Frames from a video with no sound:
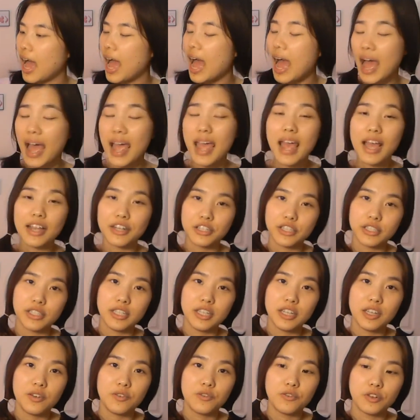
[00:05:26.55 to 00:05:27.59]
I
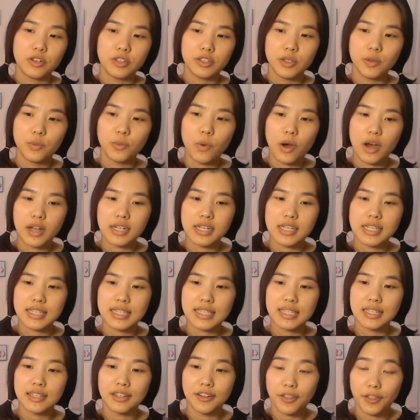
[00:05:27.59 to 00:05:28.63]
actually really wanted
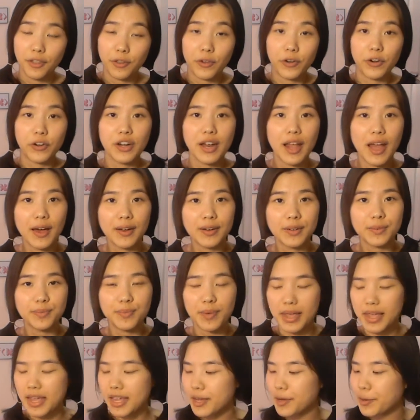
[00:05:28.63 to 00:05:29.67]
to learn how to
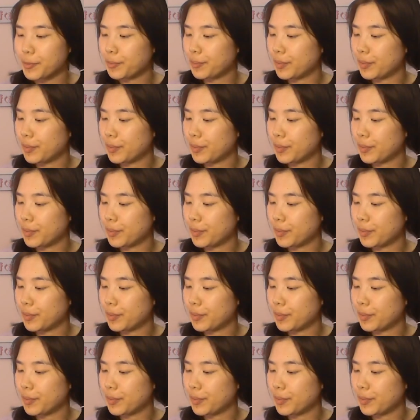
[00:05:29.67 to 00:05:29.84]
make,